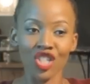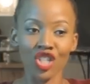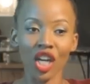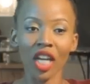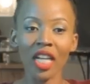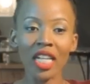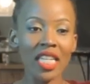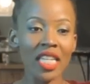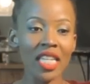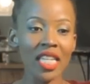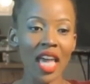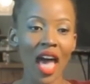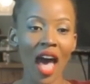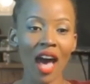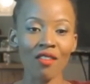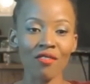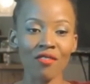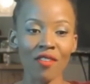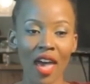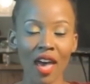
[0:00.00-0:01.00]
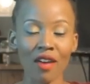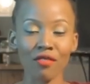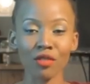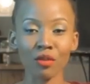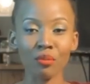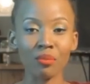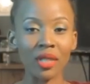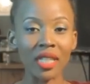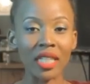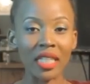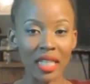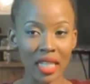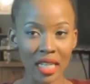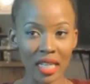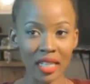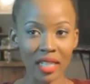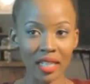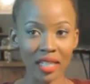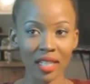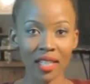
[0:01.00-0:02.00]
journey I've ever been
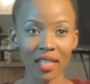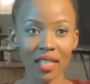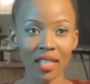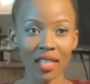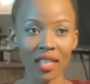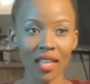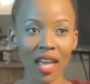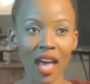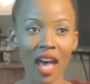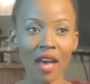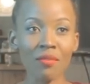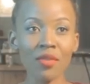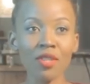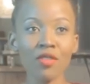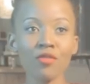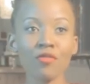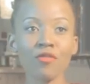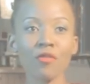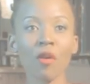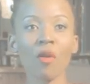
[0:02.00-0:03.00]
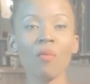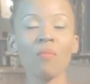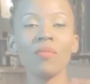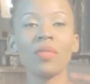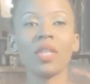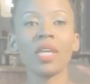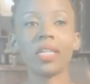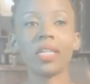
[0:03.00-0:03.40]
in. I mean, from